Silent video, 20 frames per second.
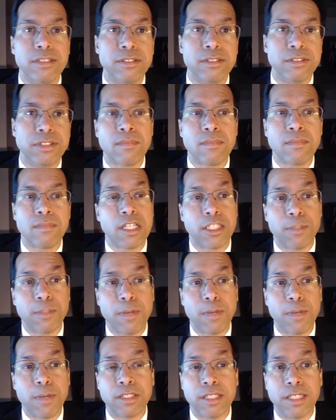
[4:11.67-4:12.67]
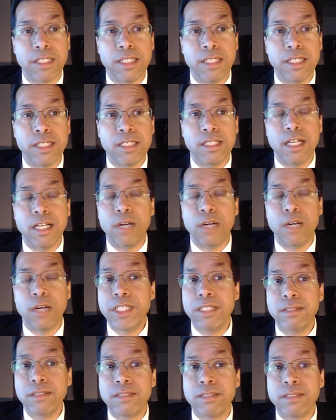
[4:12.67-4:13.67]
Especially a
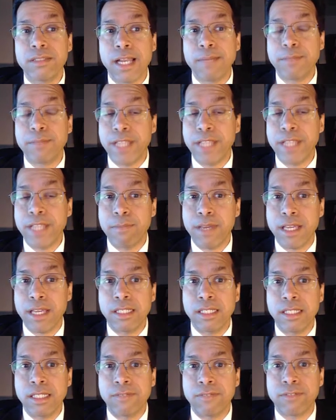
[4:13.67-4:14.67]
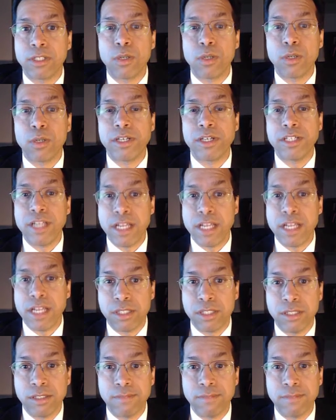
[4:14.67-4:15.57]
real-time database for coordination of